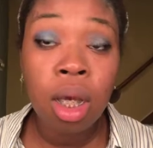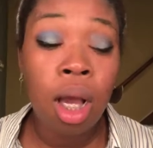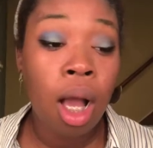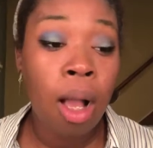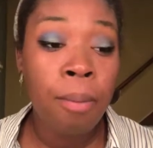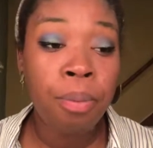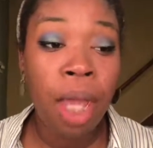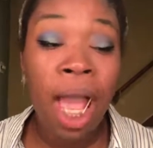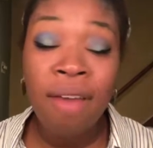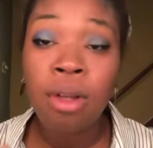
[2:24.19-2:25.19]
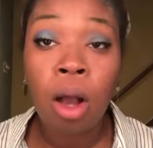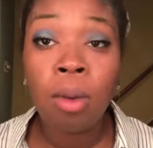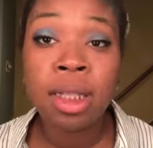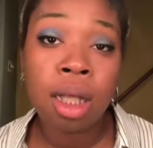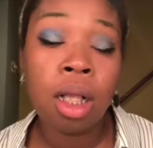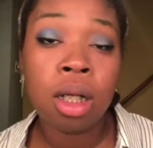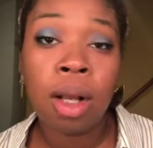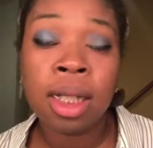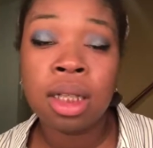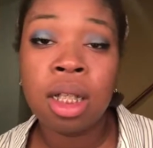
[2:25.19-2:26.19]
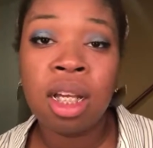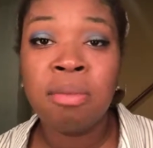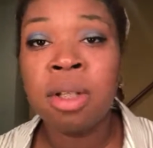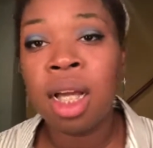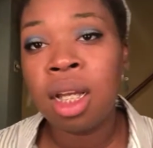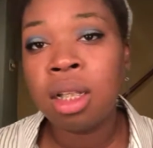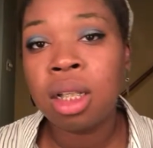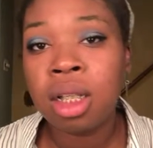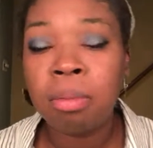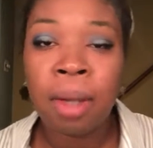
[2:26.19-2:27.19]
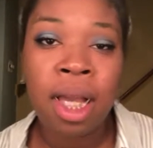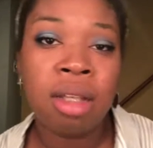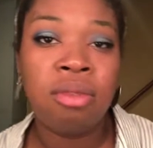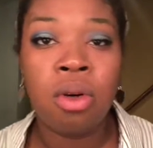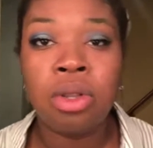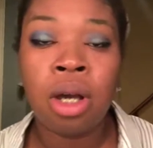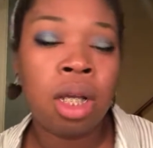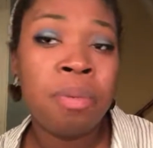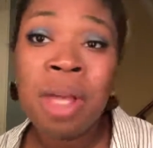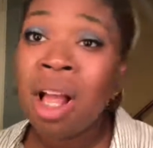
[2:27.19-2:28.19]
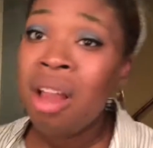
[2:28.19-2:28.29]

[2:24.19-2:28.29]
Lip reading: I haven't always color corrected. I've been kind of like back and forth on it.